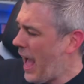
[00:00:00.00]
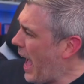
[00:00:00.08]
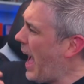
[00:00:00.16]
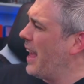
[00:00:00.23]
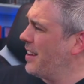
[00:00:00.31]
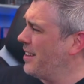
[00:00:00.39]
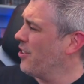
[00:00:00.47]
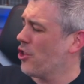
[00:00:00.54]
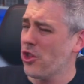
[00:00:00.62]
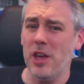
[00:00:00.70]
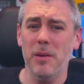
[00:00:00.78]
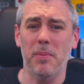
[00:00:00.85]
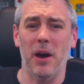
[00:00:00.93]
And it's
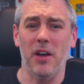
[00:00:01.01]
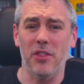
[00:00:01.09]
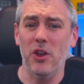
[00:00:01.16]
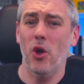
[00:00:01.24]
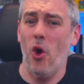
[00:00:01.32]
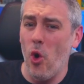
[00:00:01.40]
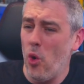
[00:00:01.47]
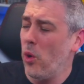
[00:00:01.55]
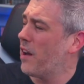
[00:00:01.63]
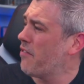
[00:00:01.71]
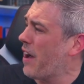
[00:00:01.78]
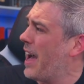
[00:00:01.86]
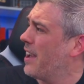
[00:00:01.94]
cheaper than all
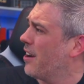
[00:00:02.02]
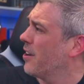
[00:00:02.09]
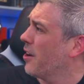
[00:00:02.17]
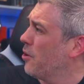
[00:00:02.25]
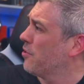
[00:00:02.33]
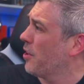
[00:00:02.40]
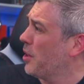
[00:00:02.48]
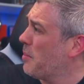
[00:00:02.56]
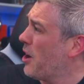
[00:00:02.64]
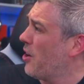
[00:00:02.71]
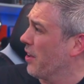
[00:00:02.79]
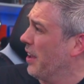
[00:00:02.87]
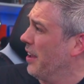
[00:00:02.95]
other AIOs on the
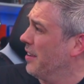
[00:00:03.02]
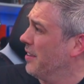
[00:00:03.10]
market.